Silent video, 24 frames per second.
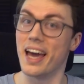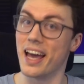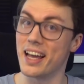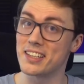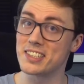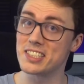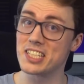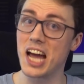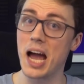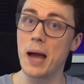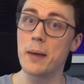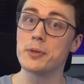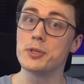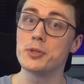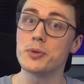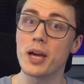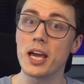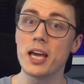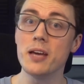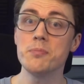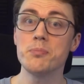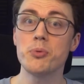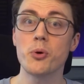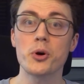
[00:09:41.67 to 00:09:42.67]
it's time to
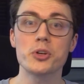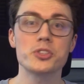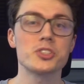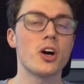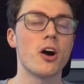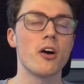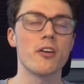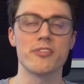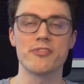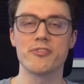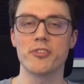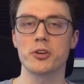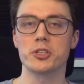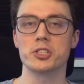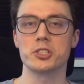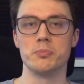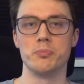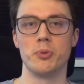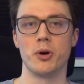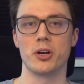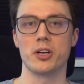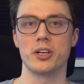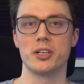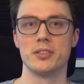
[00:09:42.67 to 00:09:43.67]
import our first
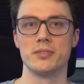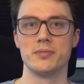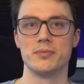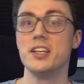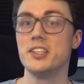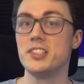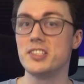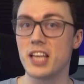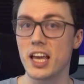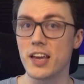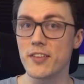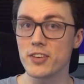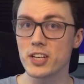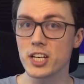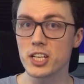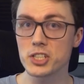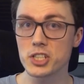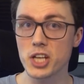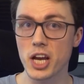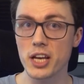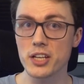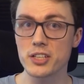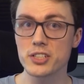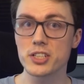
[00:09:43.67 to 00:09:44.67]
book. Save any
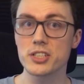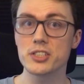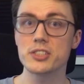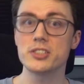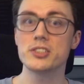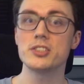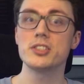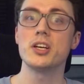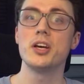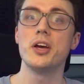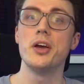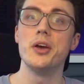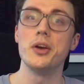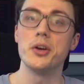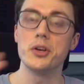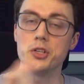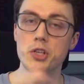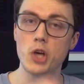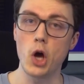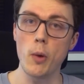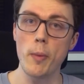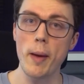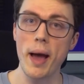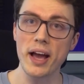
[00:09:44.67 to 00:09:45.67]
changes,
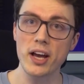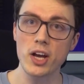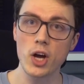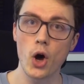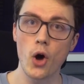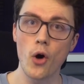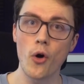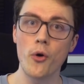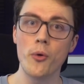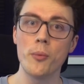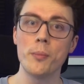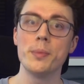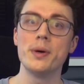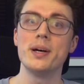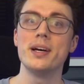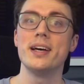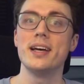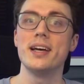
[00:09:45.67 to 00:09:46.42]
go back home,